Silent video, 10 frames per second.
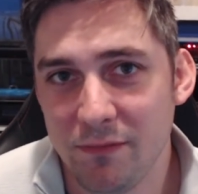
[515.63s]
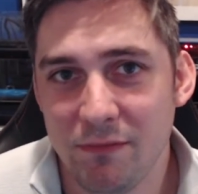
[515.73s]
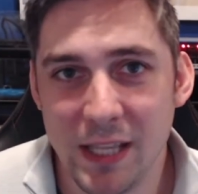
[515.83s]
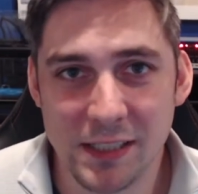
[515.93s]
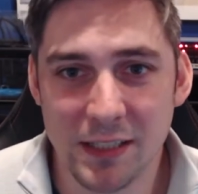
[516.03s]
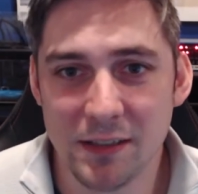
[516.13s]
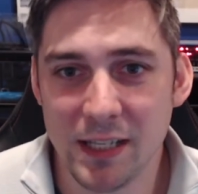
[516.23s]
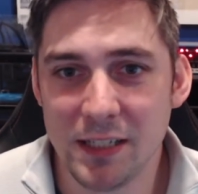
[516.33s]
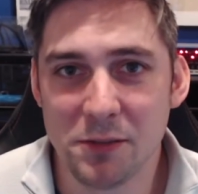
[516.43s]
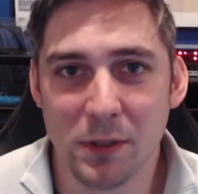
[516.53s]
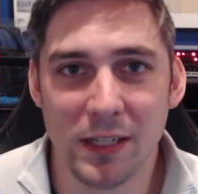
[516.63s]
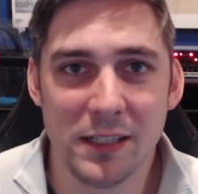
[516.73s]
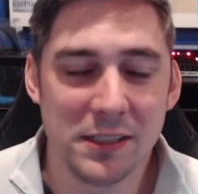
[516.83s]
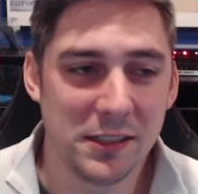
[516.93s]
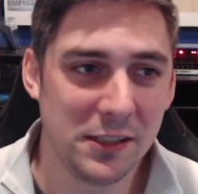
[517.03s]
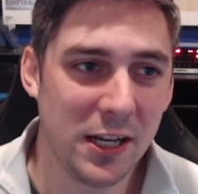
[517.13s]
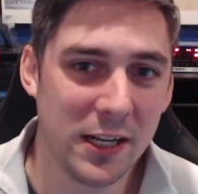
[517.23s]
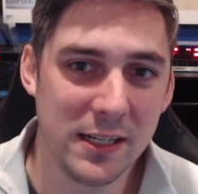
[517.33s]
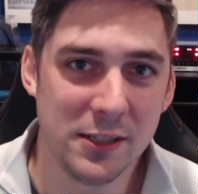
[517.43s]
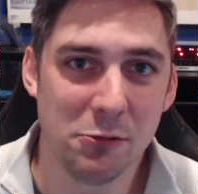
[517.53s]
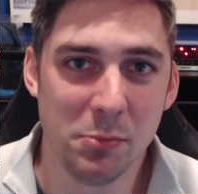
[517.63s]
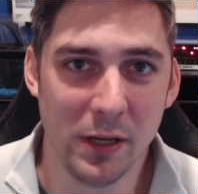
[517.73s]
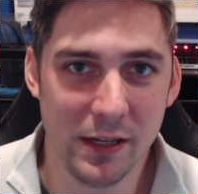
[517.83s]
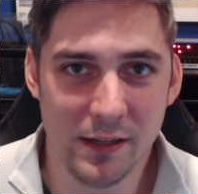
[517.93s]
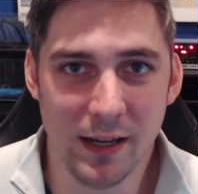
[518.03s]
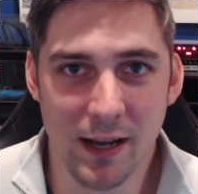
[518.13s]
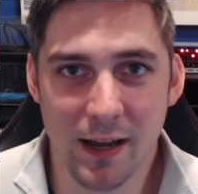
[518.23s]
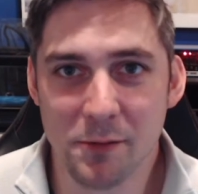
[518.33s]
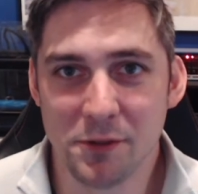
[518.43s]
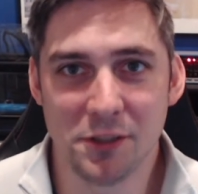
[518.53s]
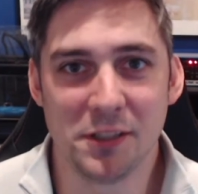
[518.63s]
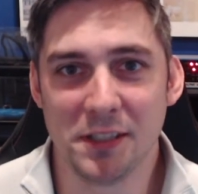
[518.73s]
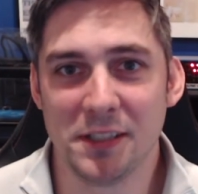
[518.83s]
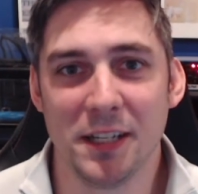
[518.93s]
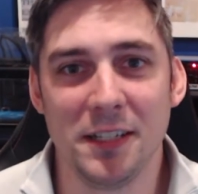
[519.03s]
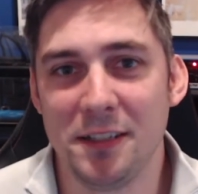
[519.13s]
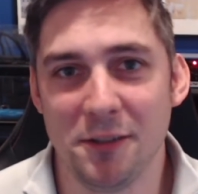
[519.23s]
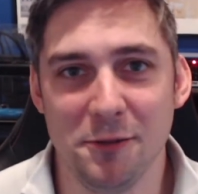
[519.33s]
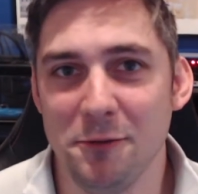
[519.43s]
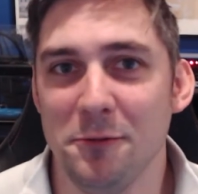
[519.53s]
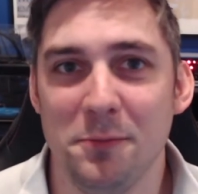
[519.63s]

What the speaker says: that's it. That is what it is. Not ideal, but I was just excited to,